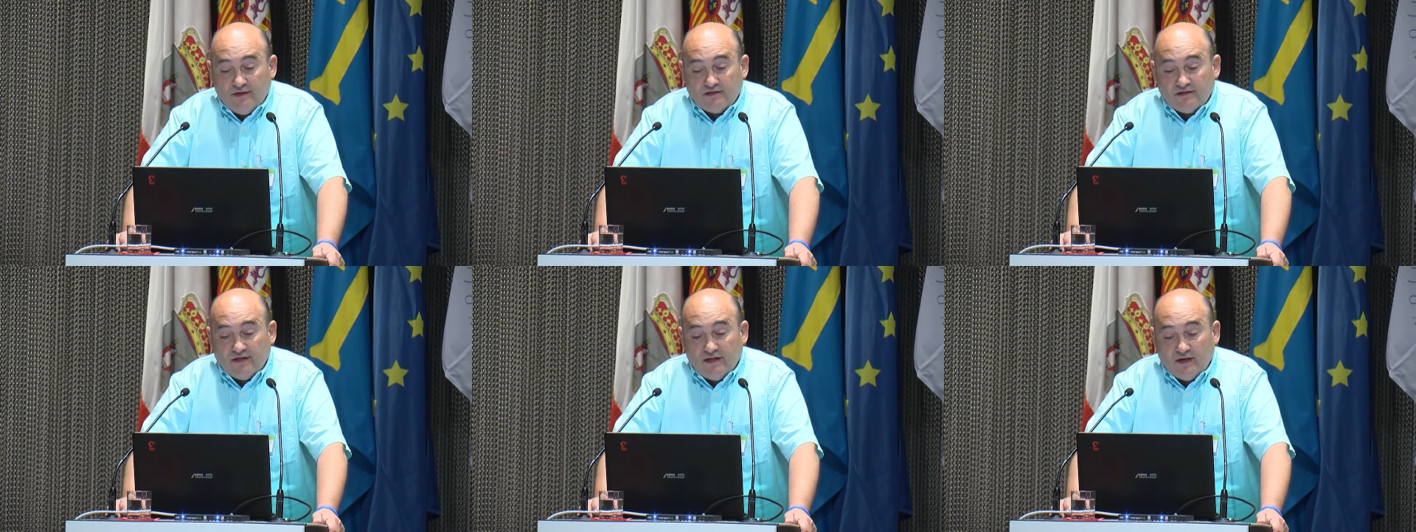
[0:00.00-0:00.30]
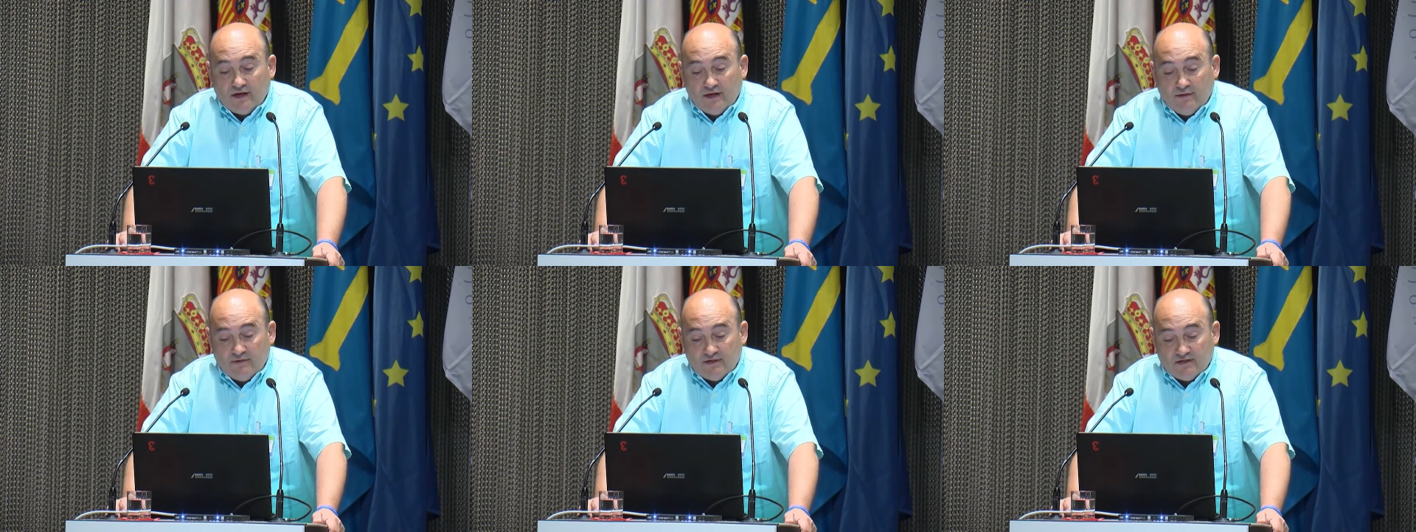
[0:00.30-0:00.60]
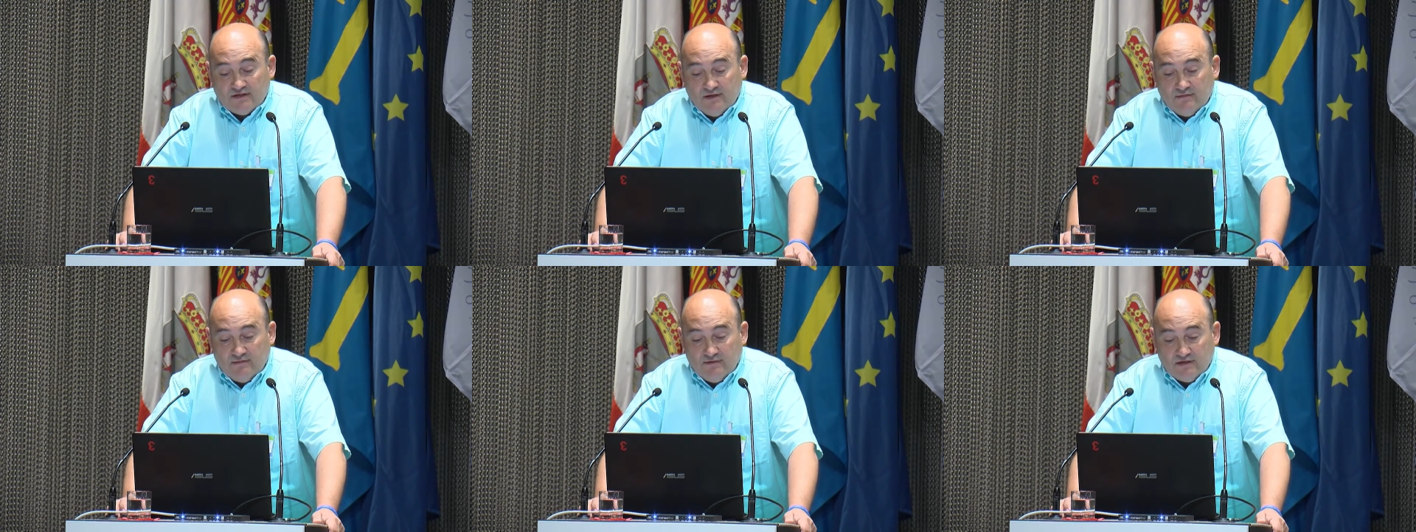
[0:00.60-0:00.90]
that is
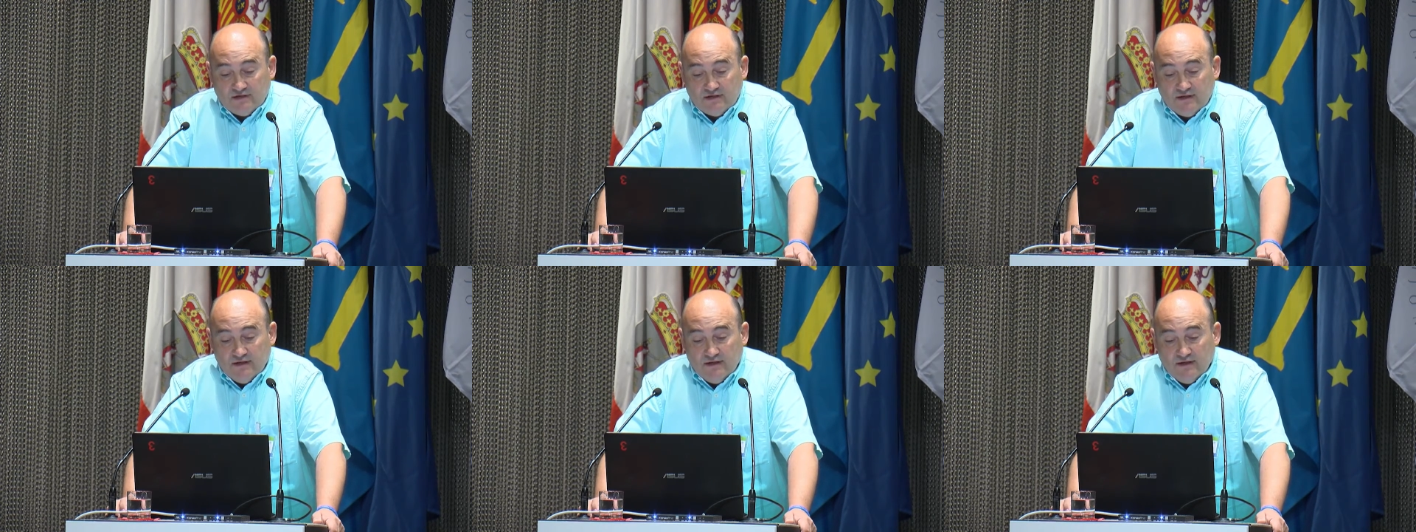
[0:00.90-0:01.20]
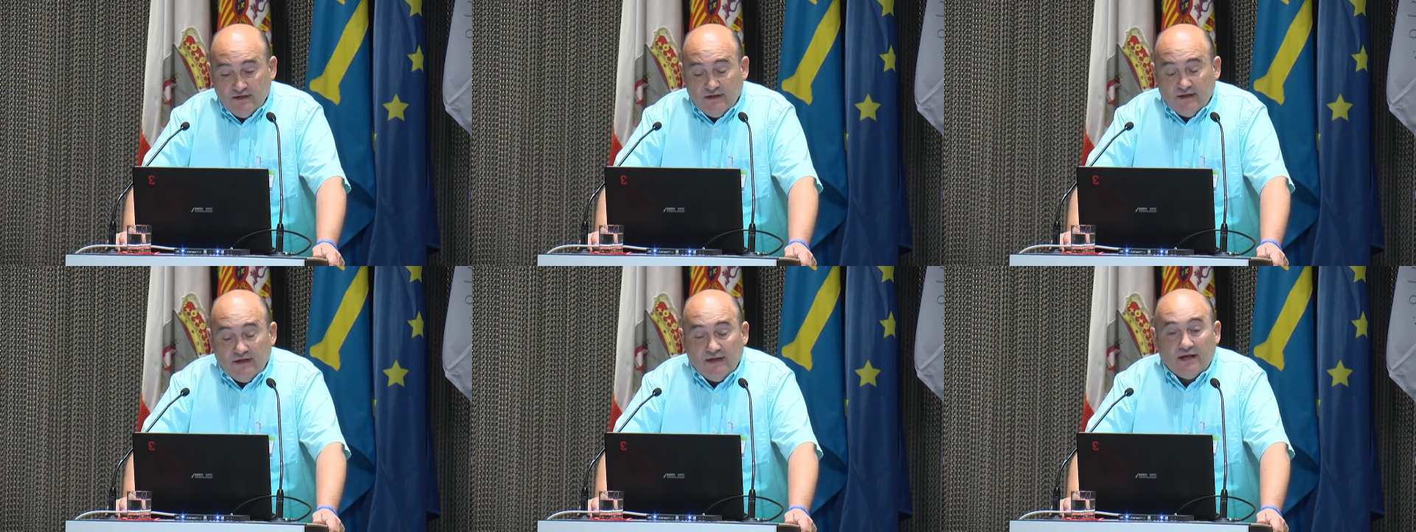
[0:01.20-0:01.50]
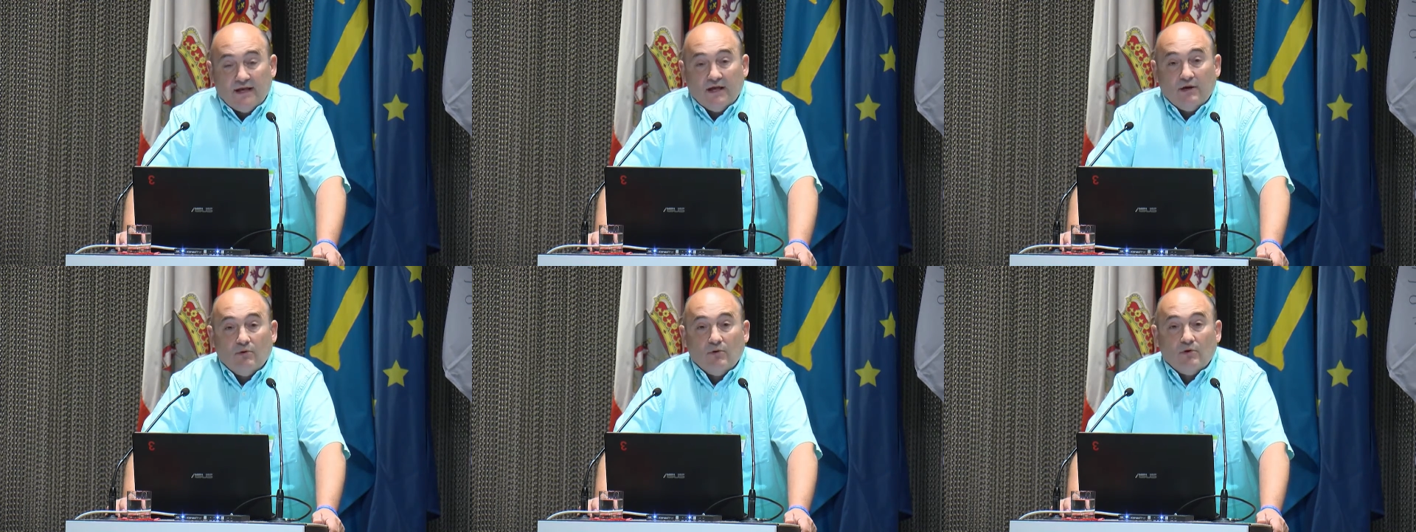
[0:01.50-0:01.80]

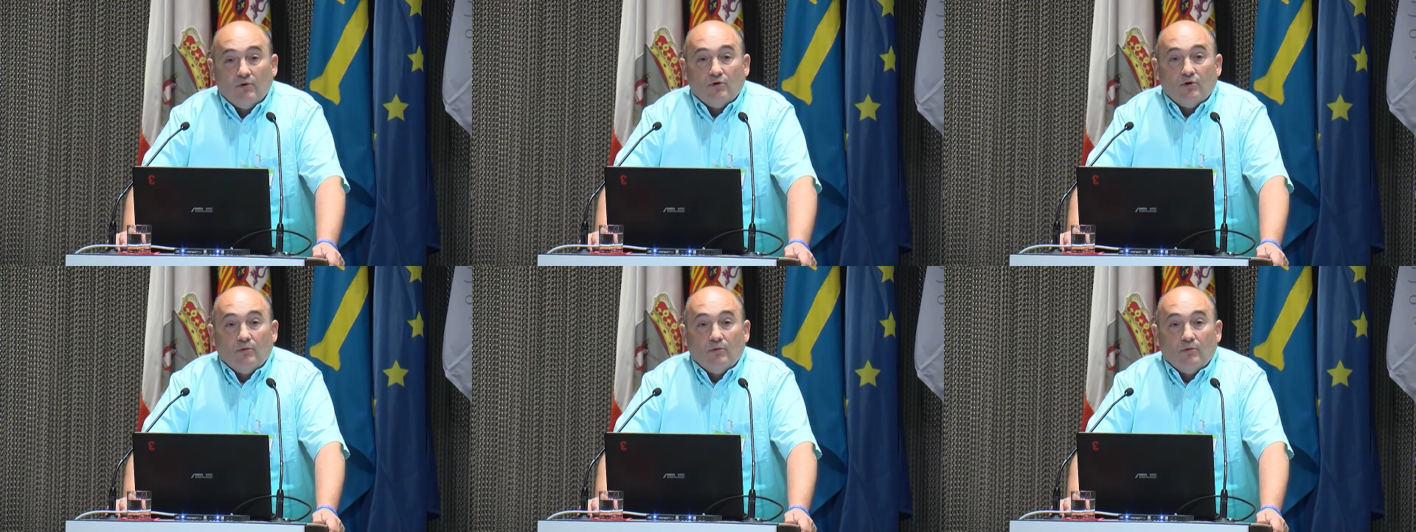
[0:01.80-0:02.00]
irreversible.